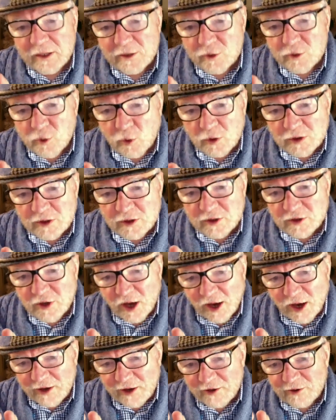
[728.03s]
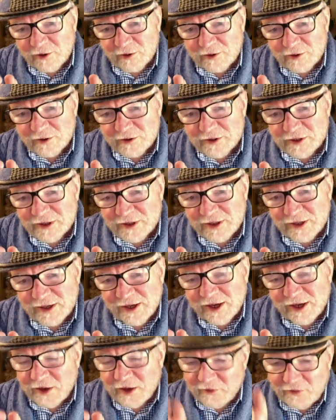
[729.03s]
George Daniels.
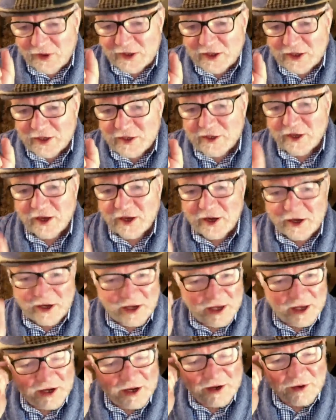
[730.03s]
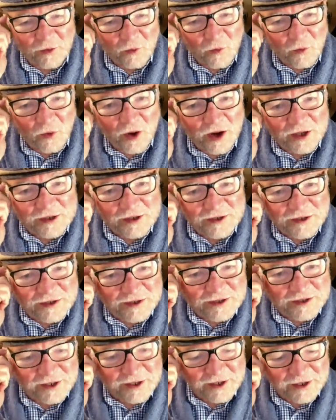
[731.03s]
In fact, he dedicated a watch
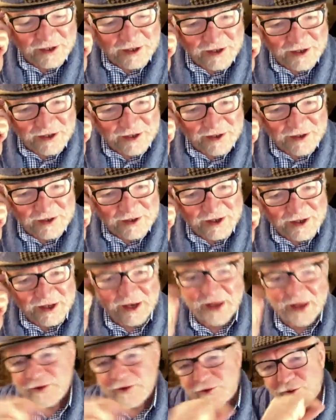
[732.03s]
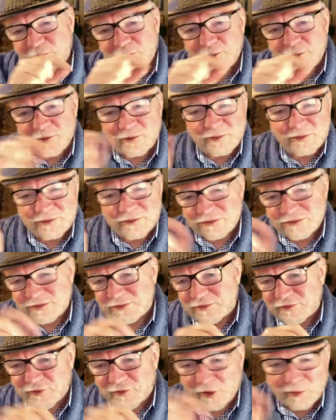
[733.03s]
uh, that had to
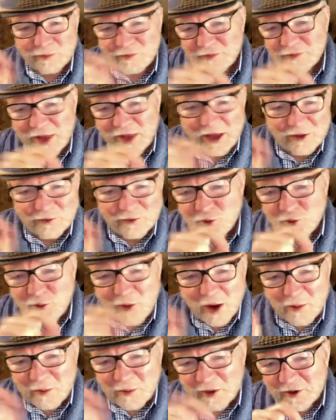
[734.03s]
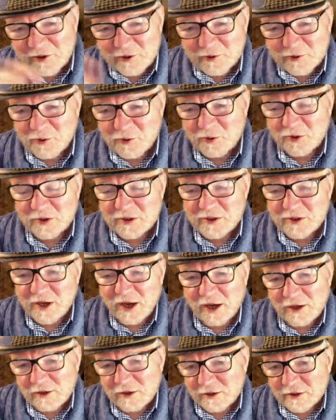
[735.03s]
from uh, to my mentor George
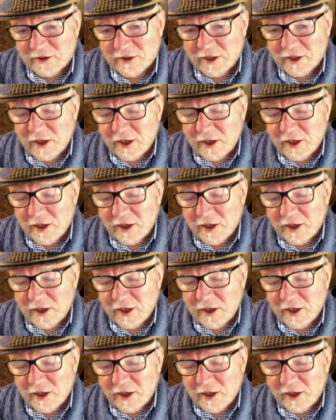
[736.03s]
Daniels.